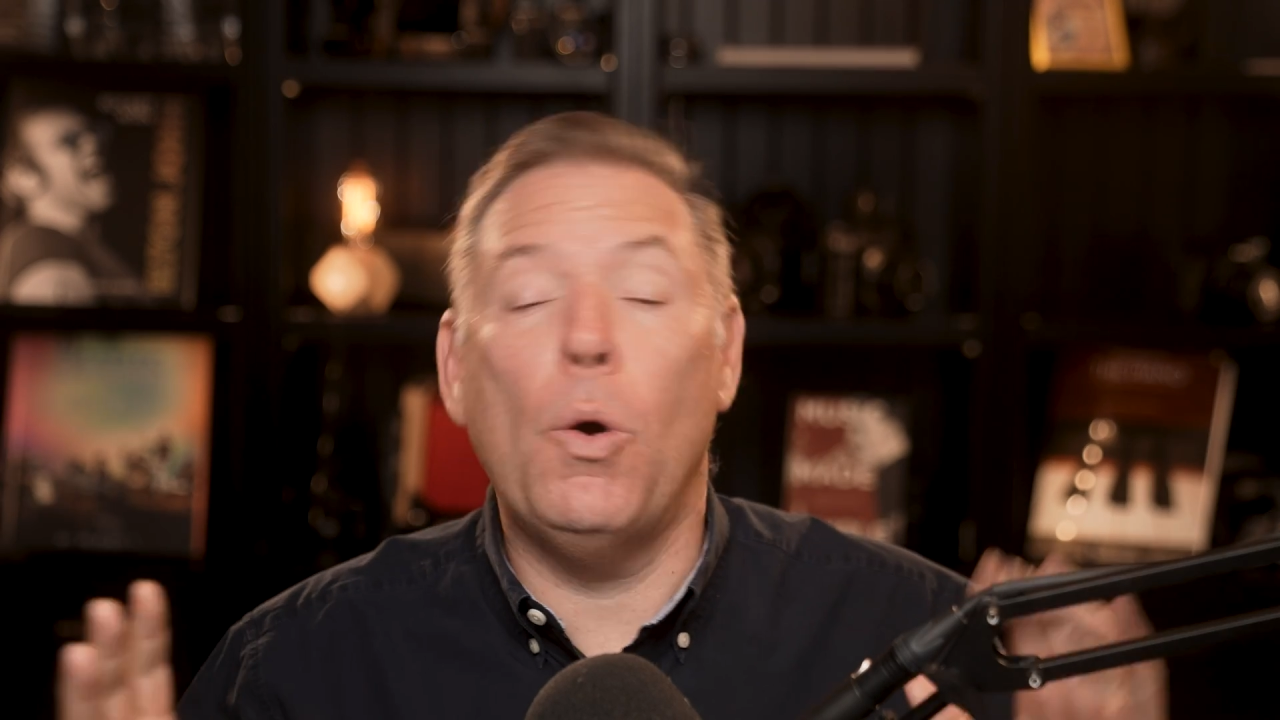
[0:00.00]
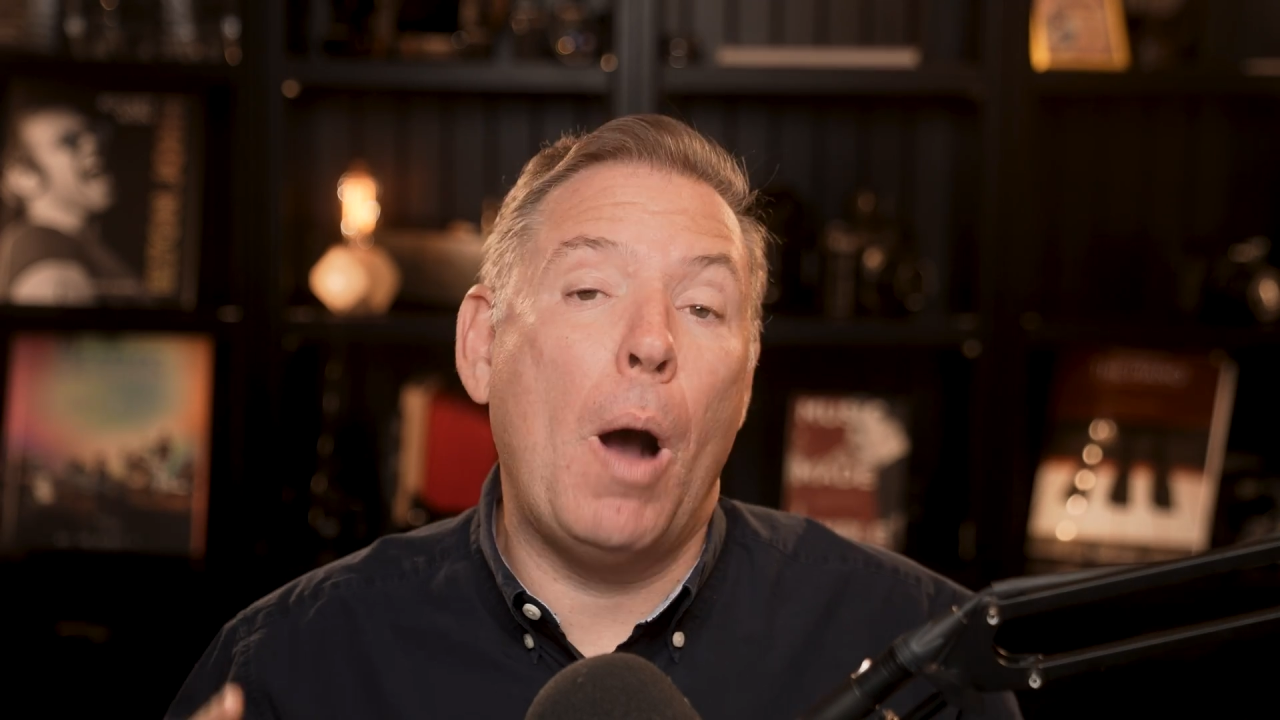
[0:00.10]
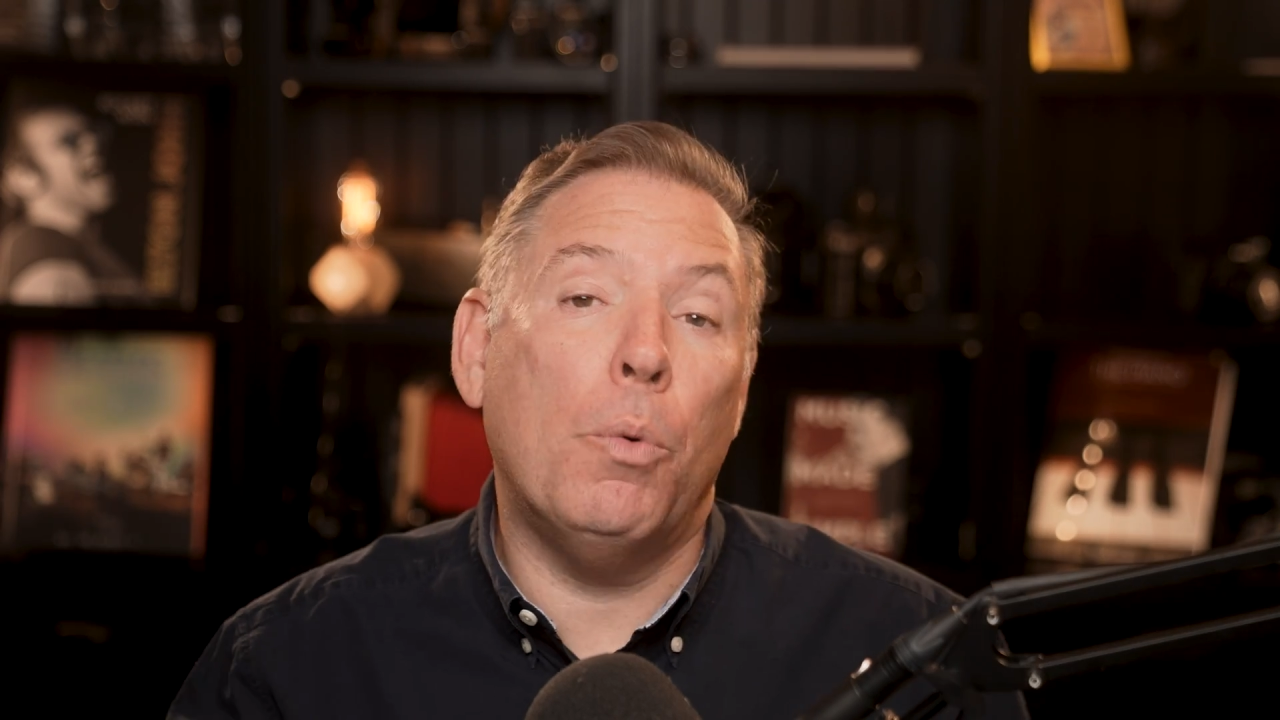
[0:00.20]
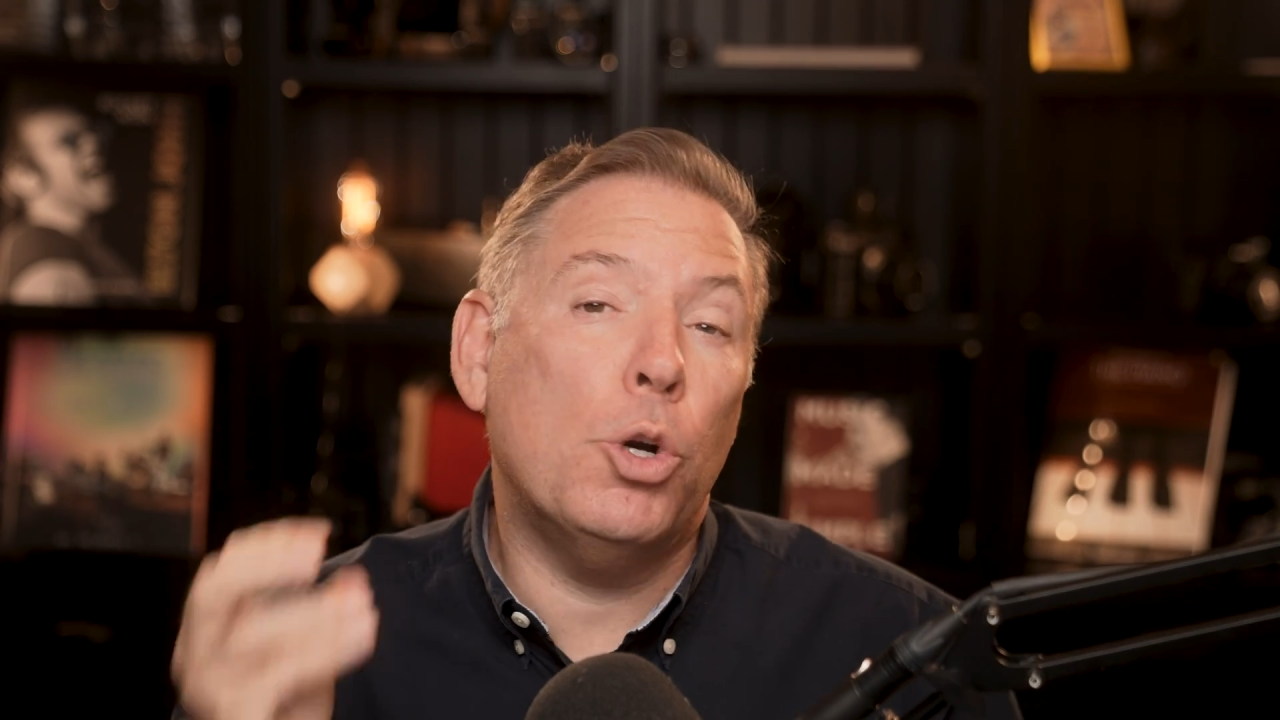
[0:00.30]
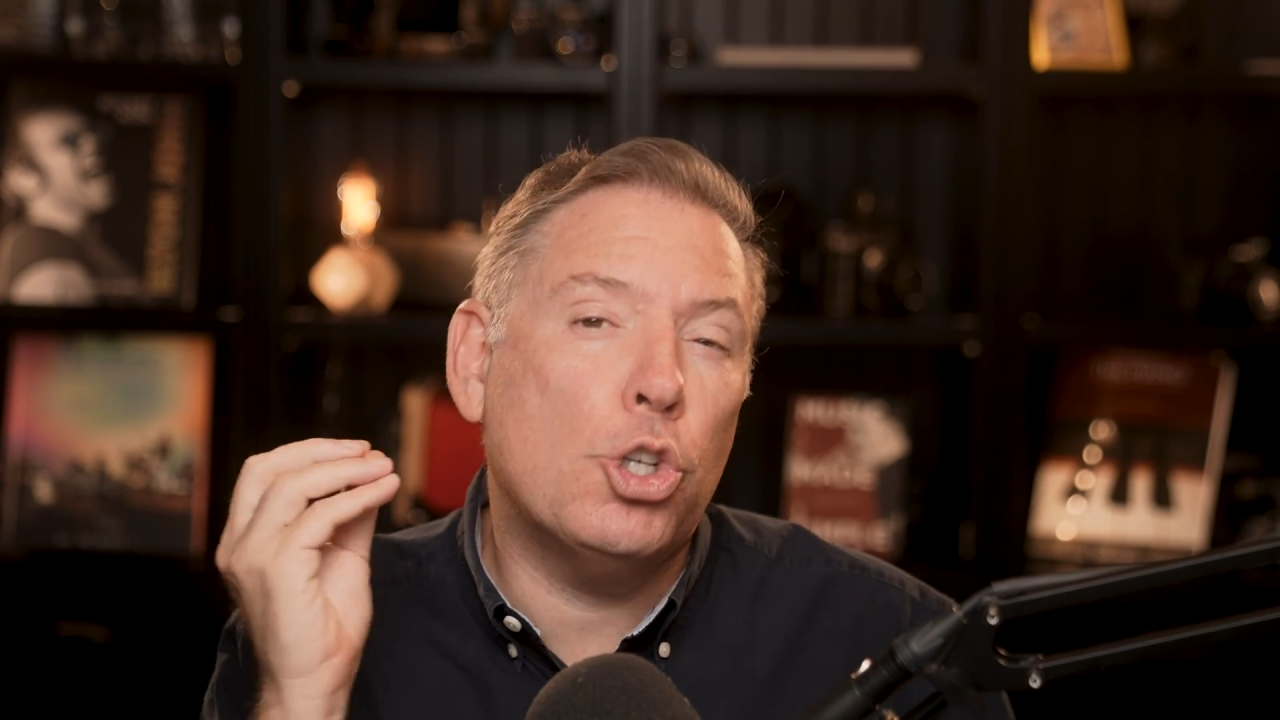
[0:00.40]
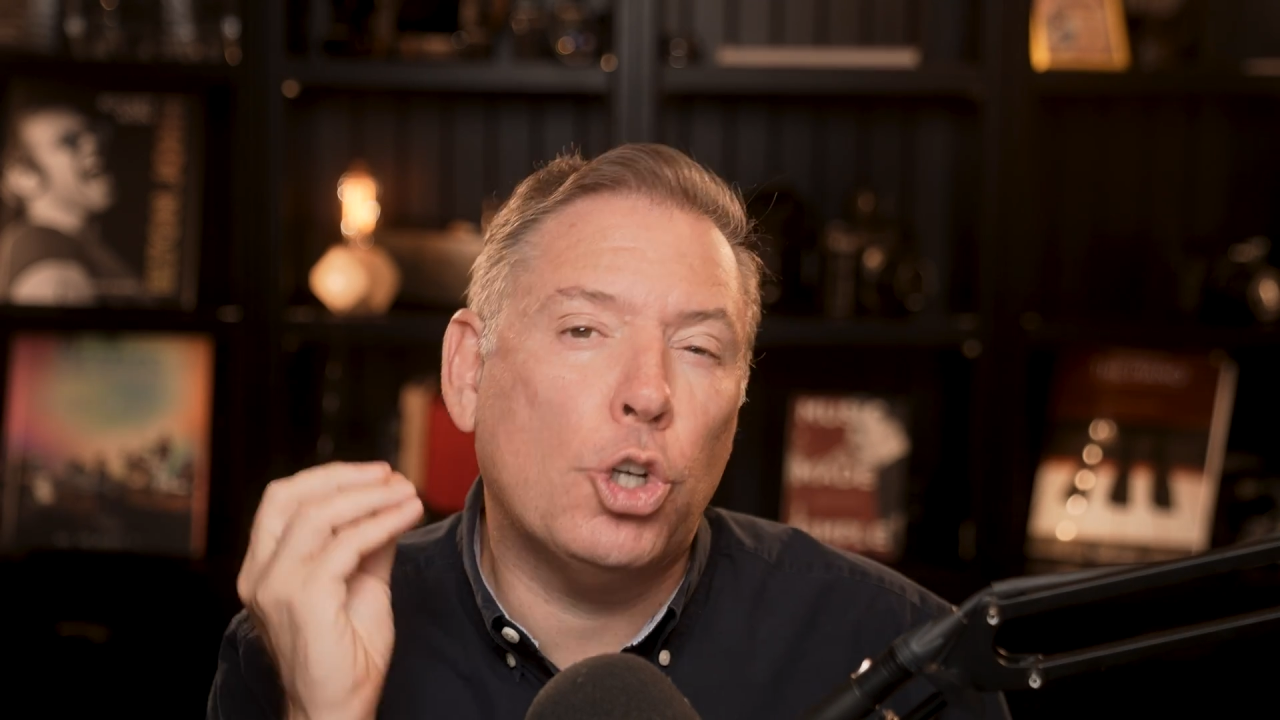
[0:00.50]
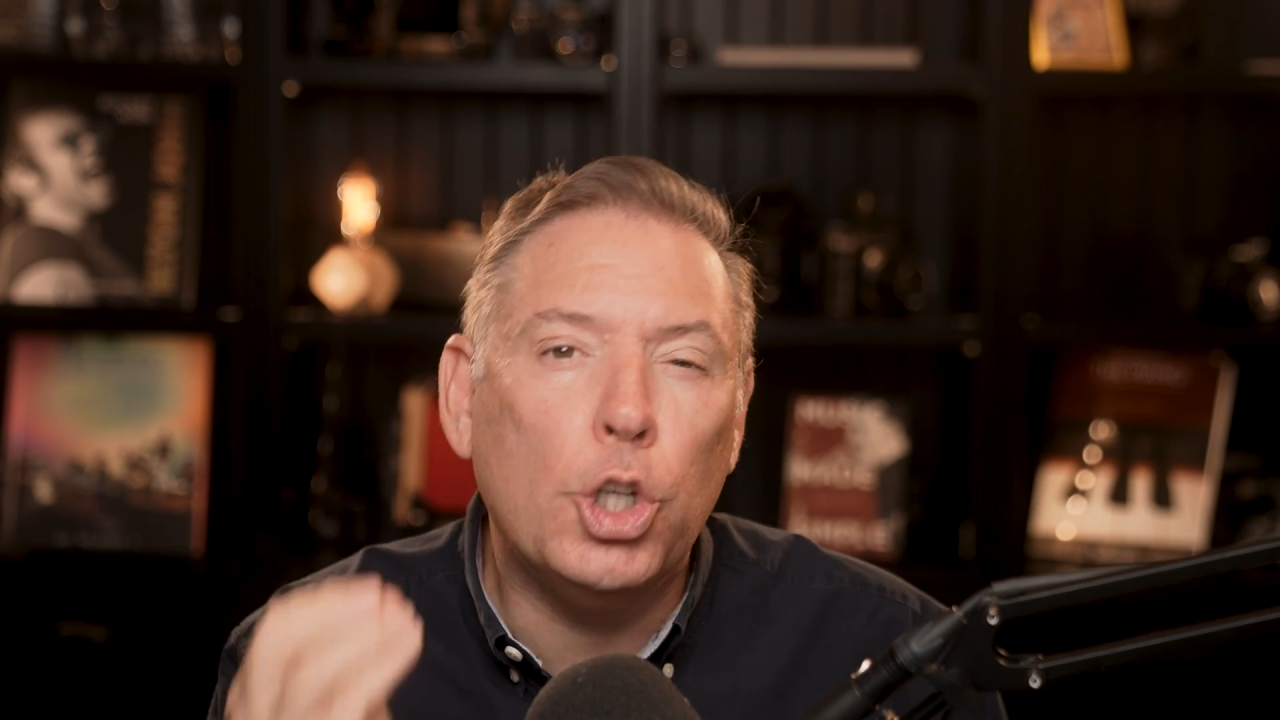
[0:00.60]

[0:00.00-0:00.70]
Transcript: I want to show